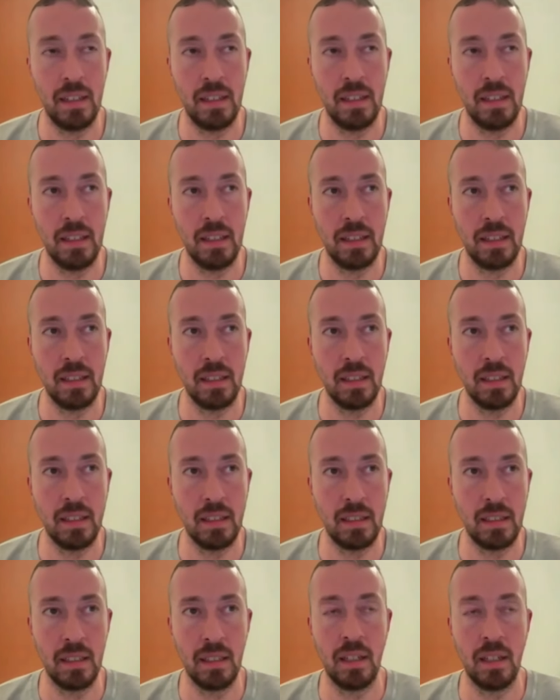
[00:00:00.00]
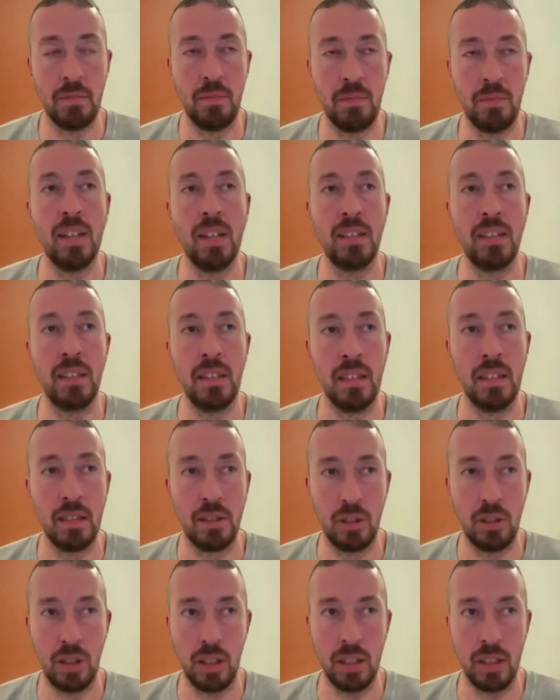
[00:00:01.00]
this is an
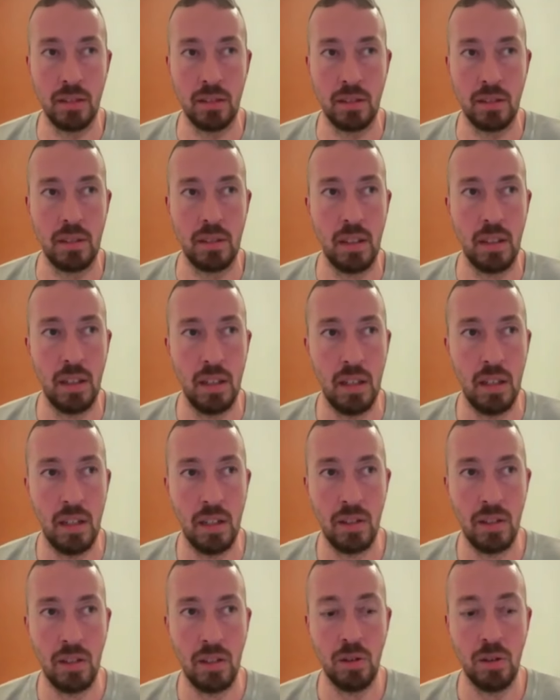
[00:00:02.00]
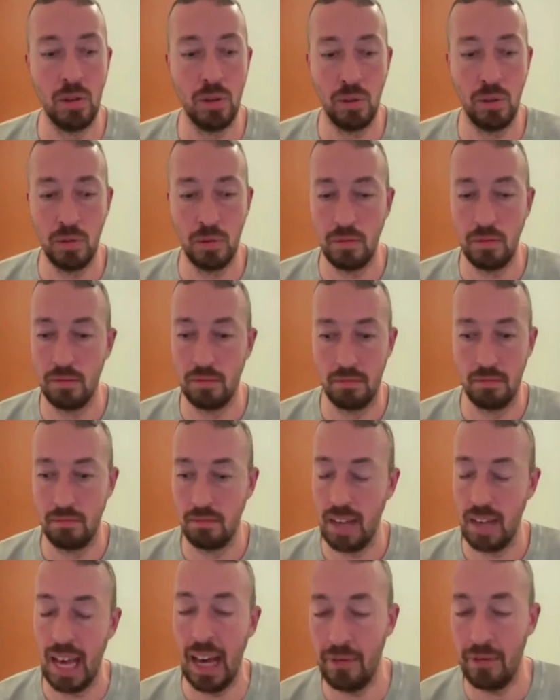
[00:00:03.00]
unprecedented chance to
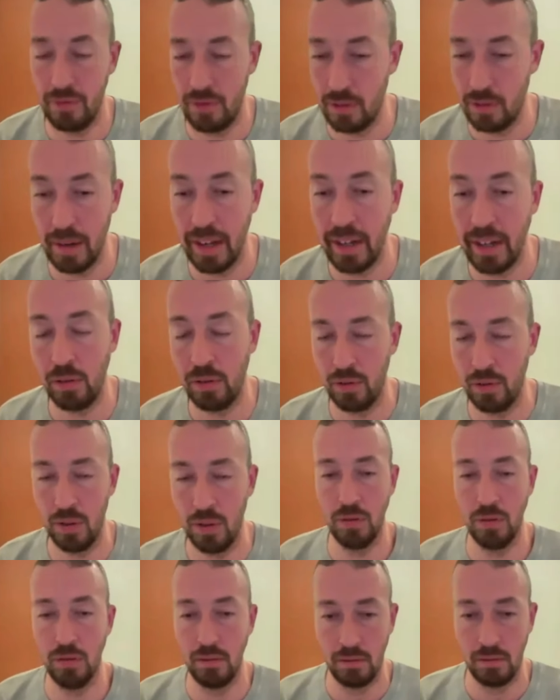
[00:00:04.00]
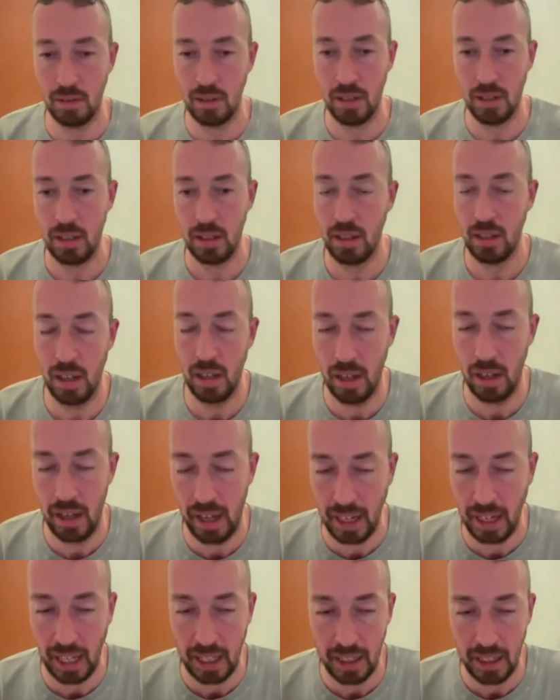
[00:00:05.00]
have the microphone
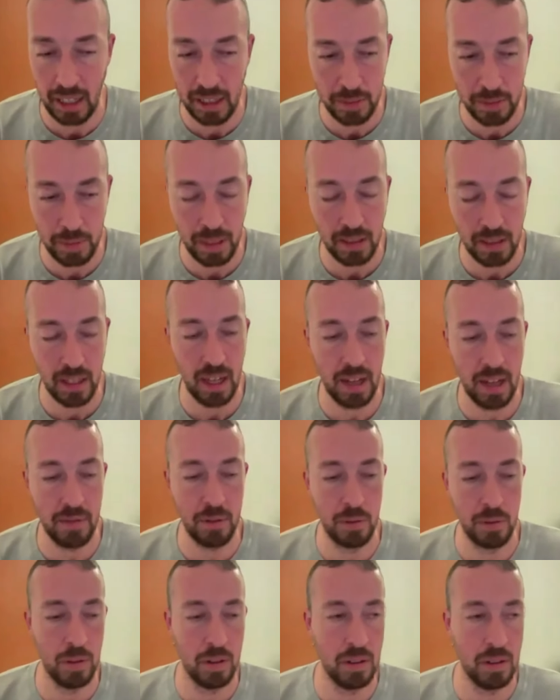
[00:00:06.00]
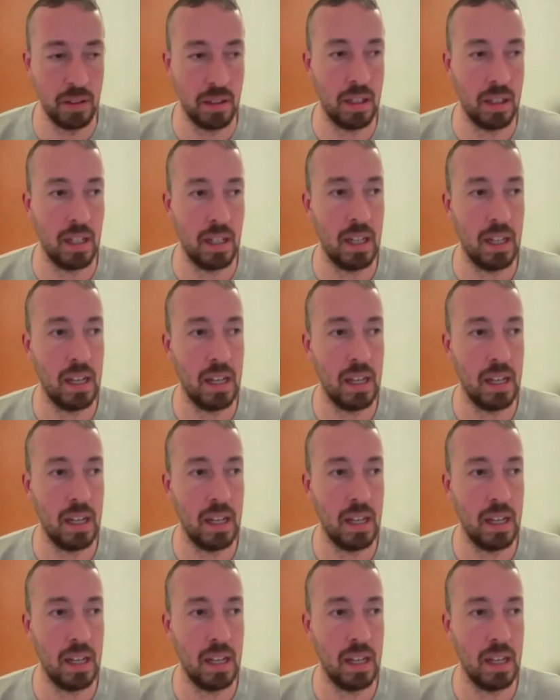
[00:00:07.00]
and speak to everyone.